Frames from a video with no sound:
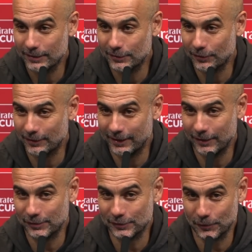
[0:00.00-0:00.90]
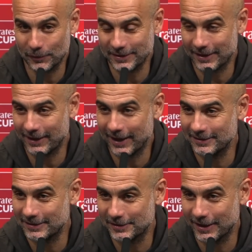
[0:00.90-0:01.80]
So the neighbors always are
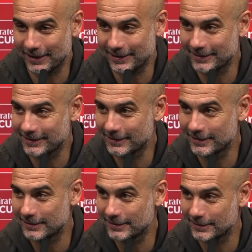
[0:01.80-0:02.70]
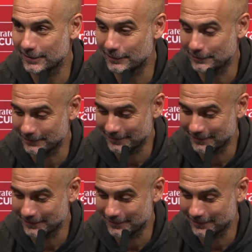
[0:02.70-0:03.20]
nice each other. So,